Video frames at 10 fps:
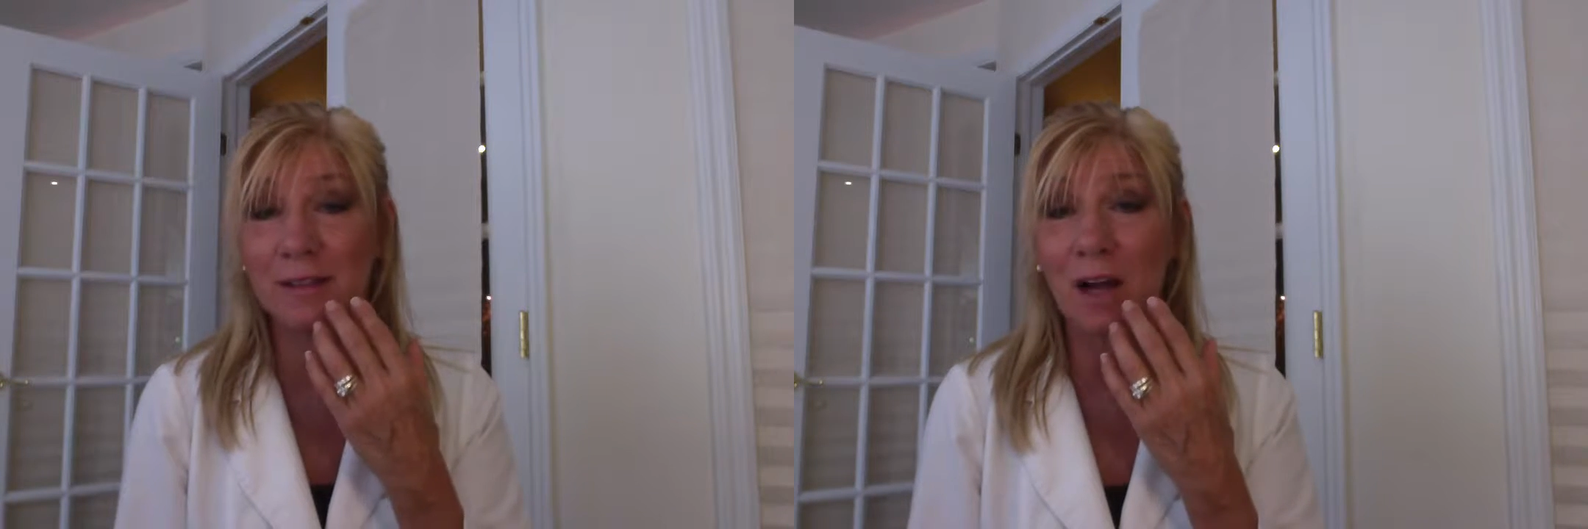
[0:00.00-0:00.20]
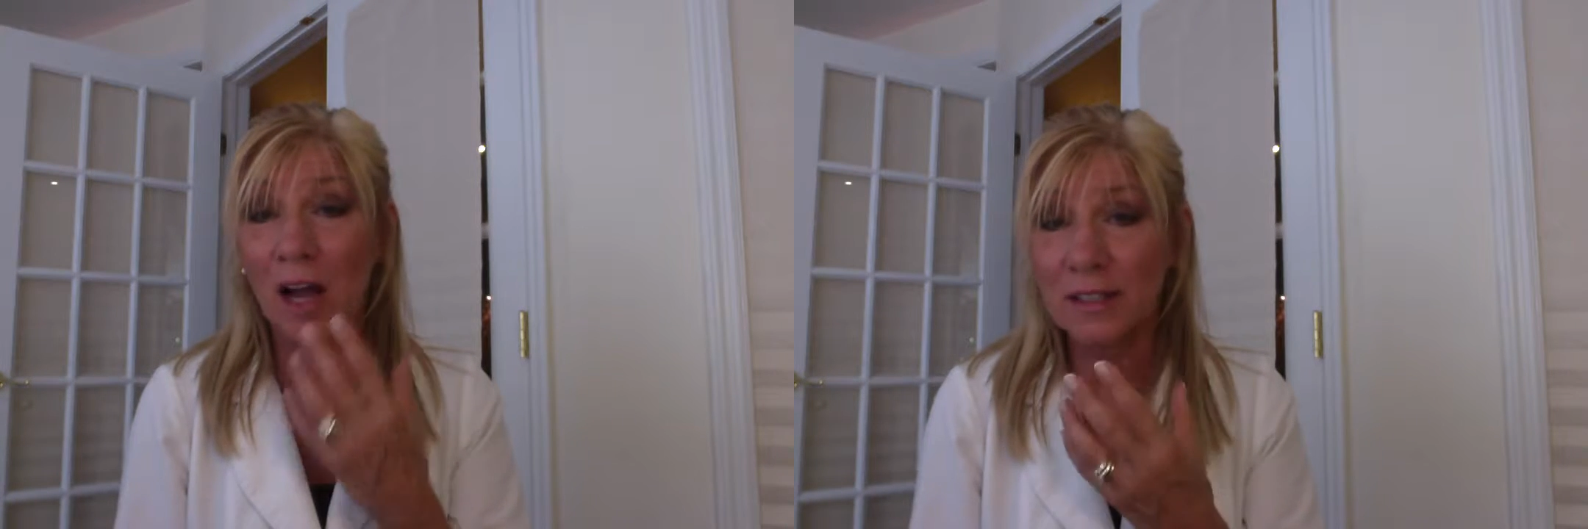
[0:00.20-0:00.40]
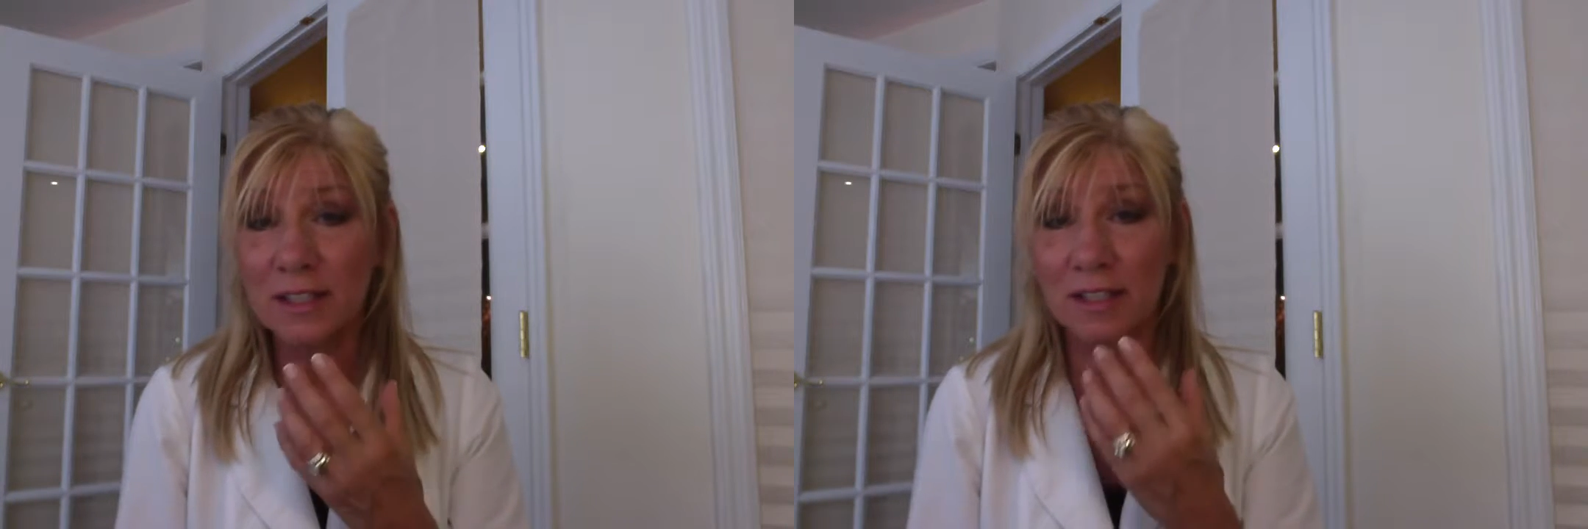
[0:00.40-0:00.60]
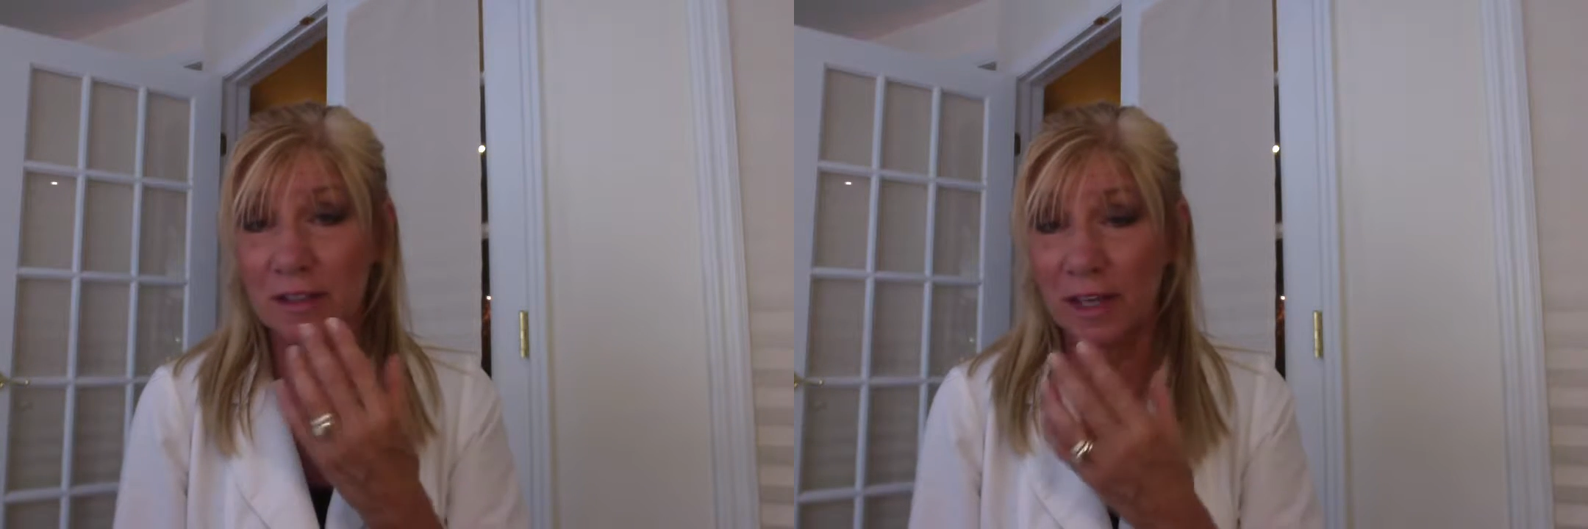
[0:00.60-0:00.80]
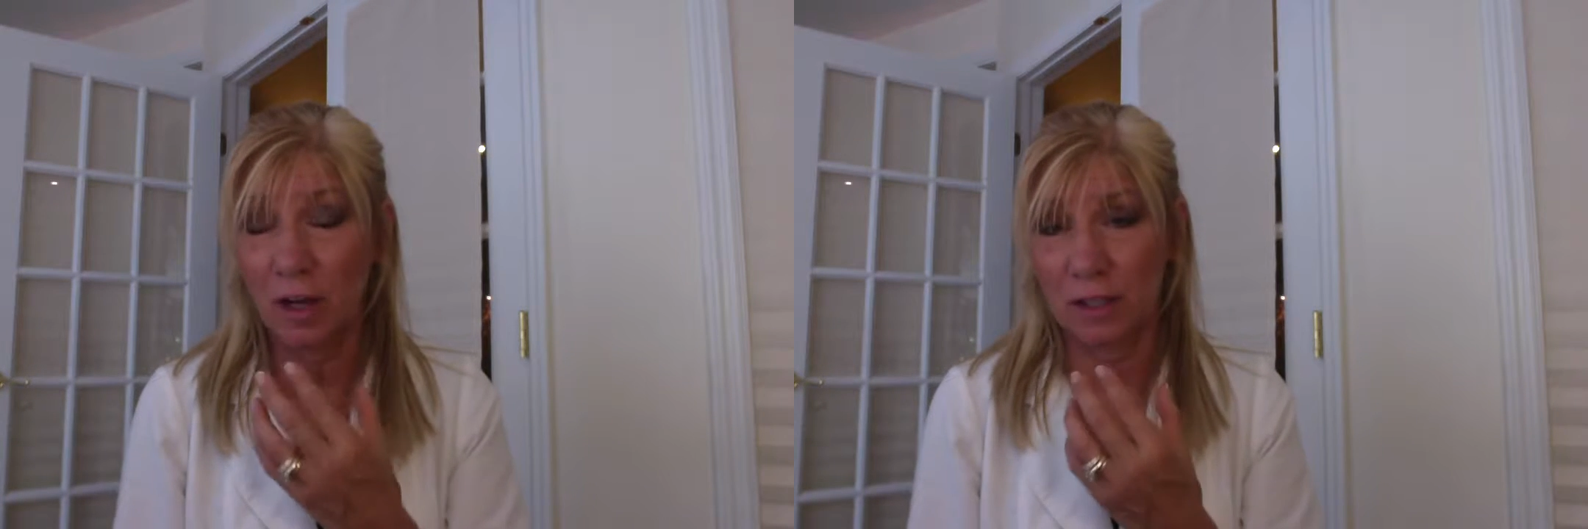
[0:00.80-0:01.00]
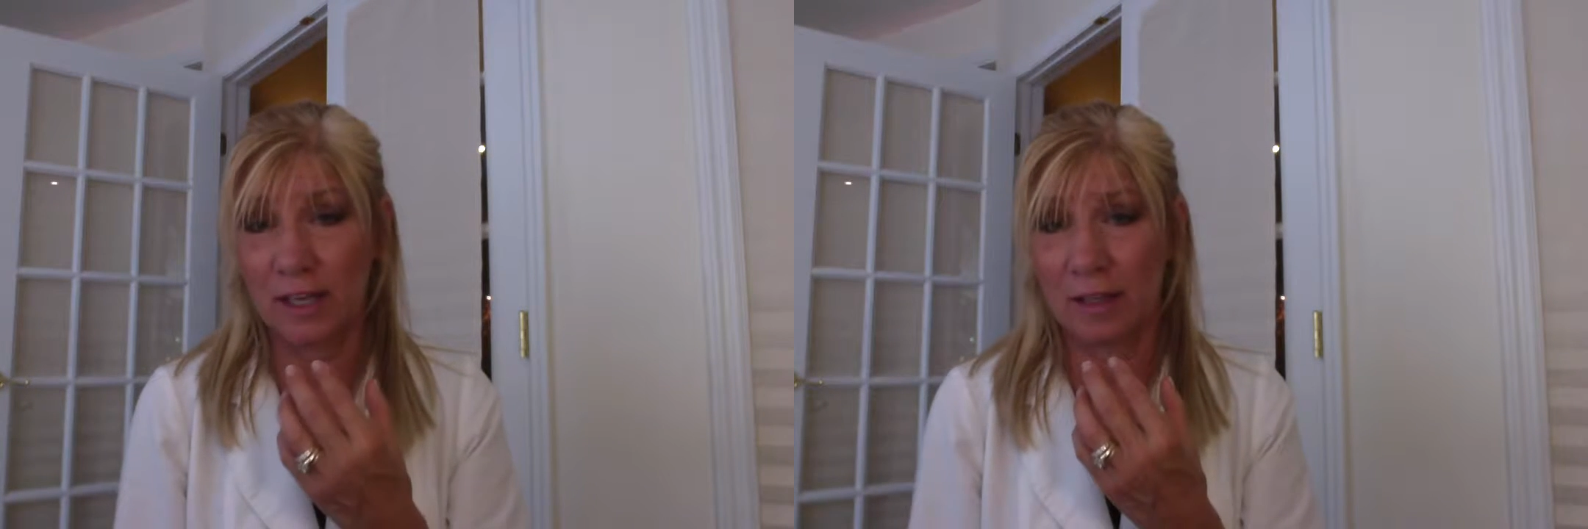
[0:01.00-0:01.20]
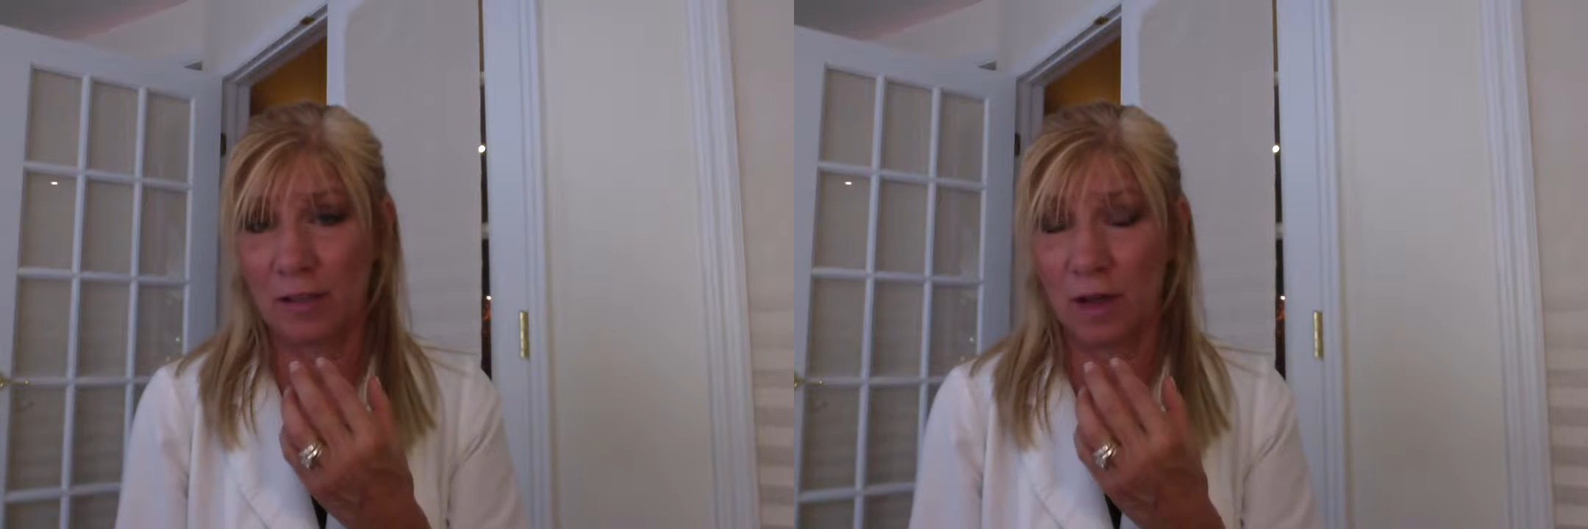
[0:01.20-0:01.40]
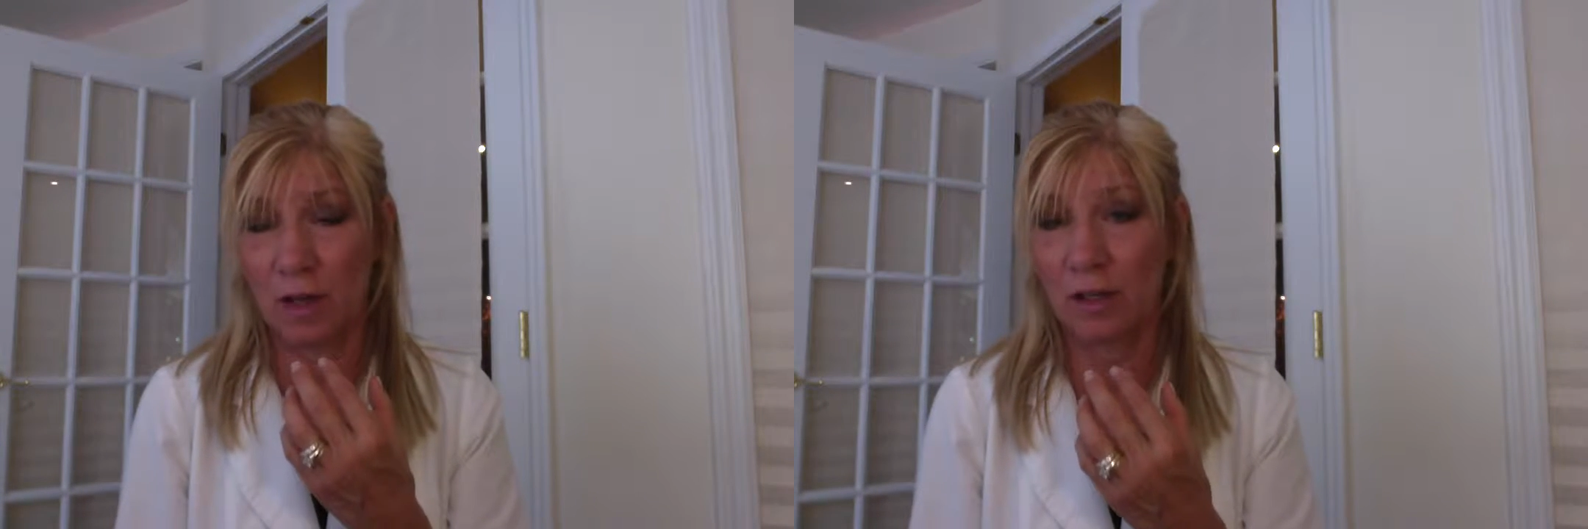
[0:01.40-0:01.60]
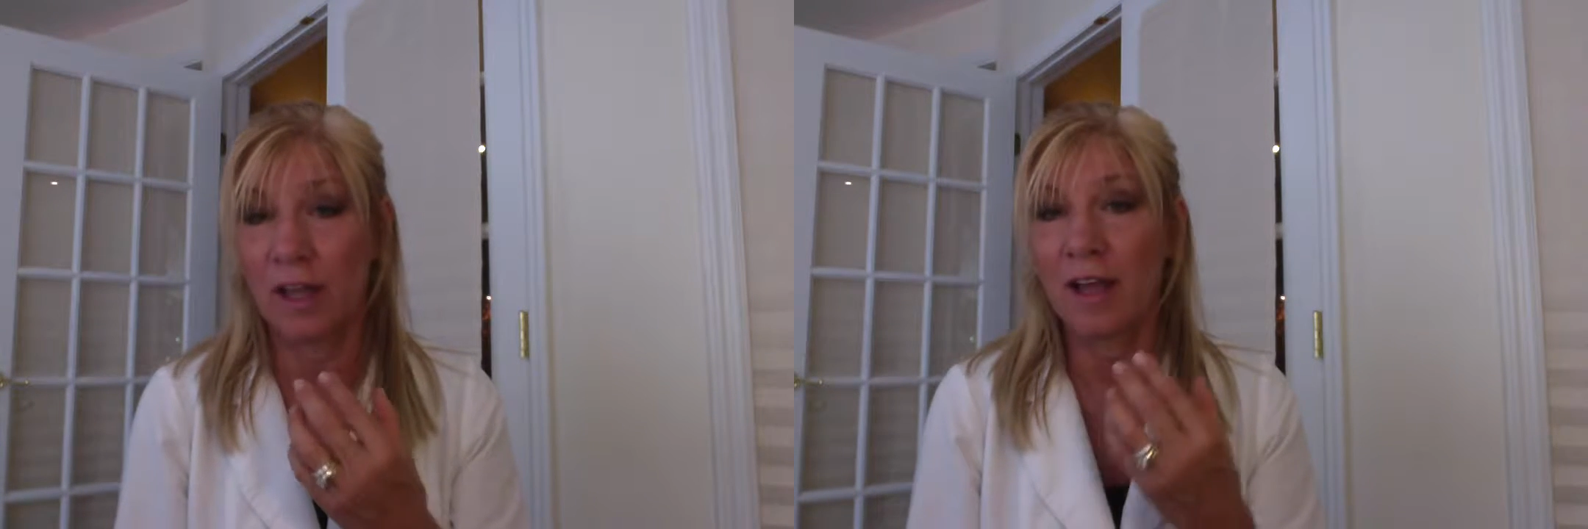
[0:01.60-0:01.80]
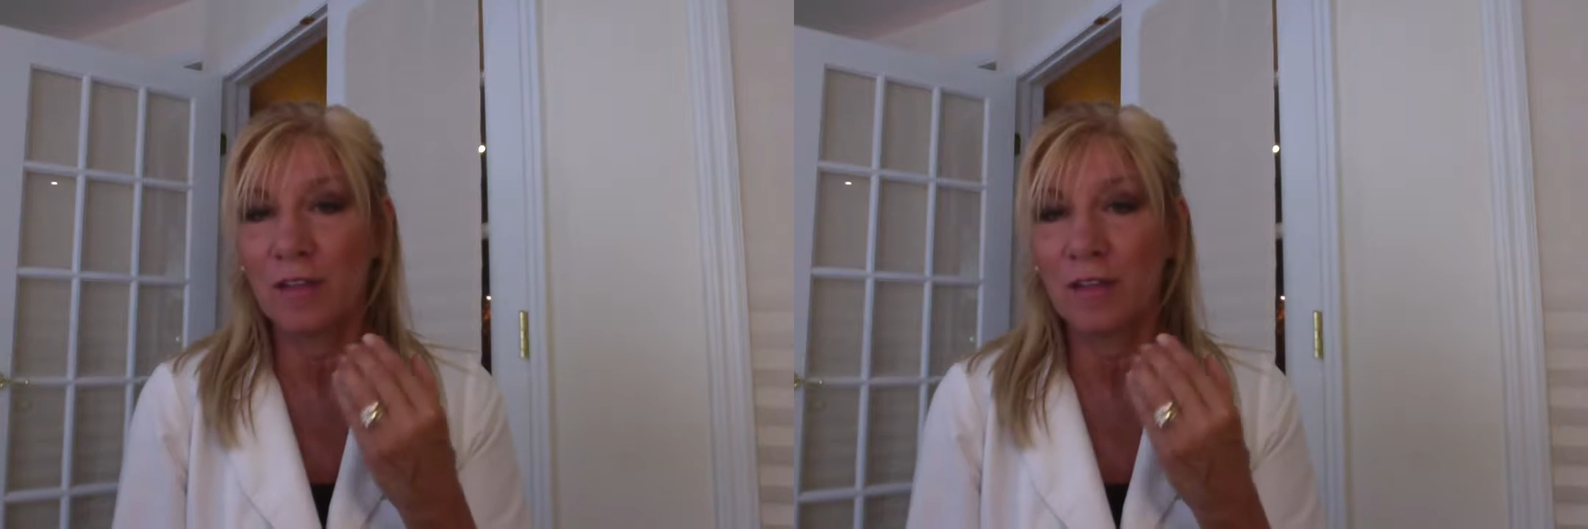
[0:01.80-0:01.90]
constantly all day long,